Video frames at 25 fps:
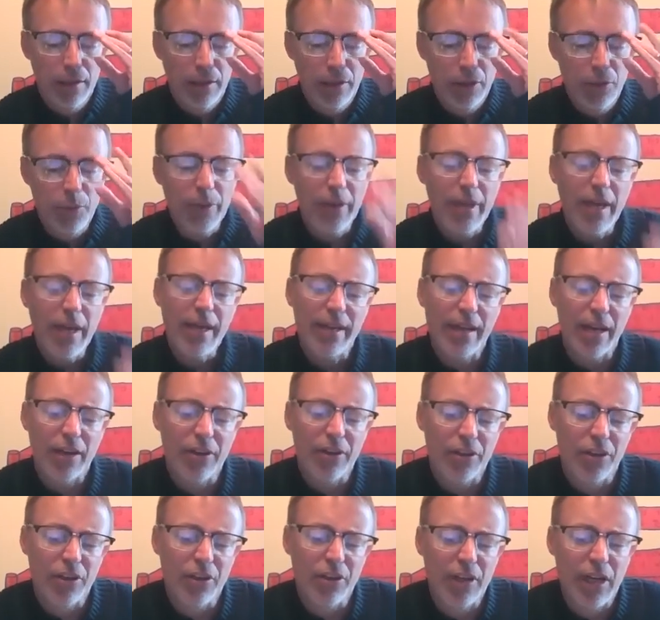Could we hang out
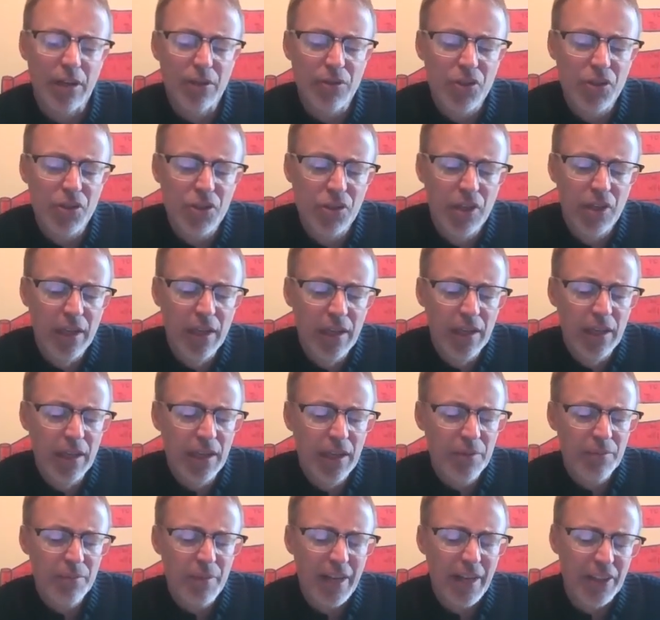at your house?
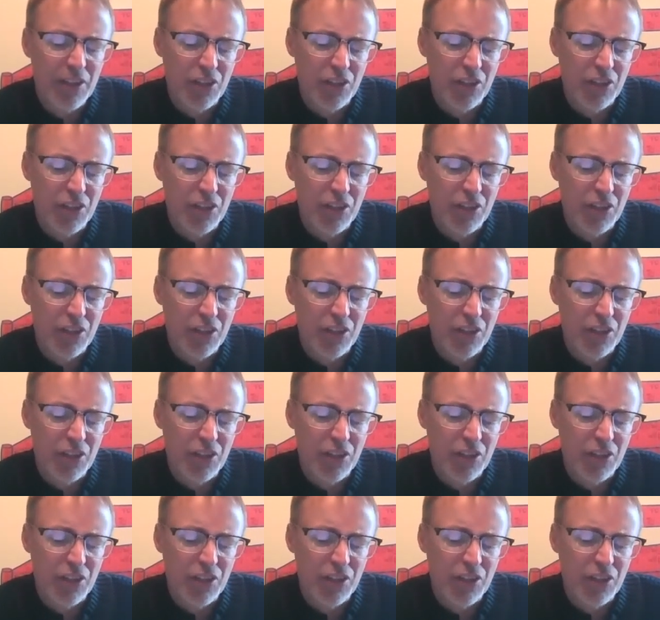Mine